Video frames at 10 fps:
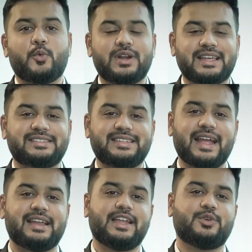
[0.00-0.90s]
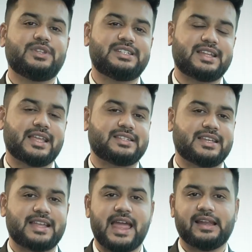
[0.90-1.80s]
what exactly do these stress
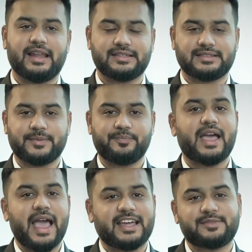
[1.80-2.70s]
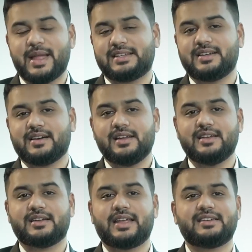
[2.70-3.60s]
tests analyze? As mentioned
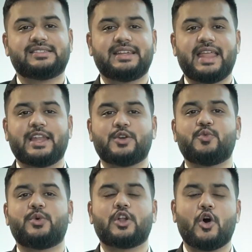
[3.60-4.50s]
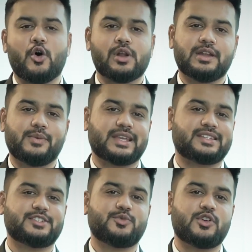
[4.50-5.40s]
earlier, in a scenario where all
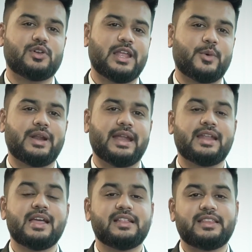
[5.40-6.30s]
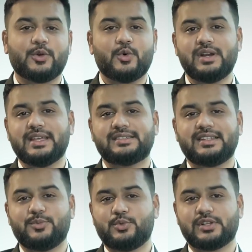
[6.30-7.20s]
investors want to liquidate their holdings
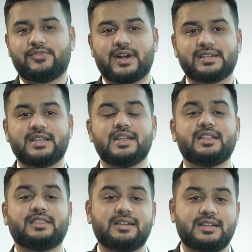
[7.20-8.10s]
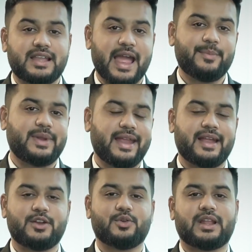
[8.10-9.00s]
in the mutual funds, the time
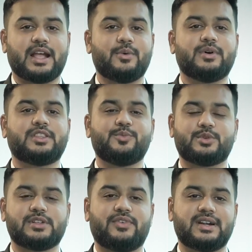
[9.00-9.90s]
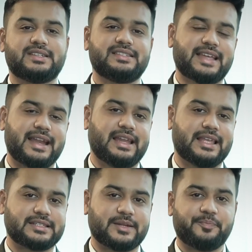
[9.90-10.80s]
taken to recover the mutual funds is
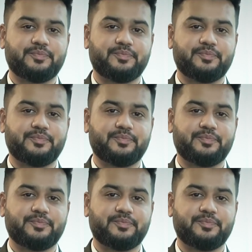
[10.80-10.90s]
analyzed.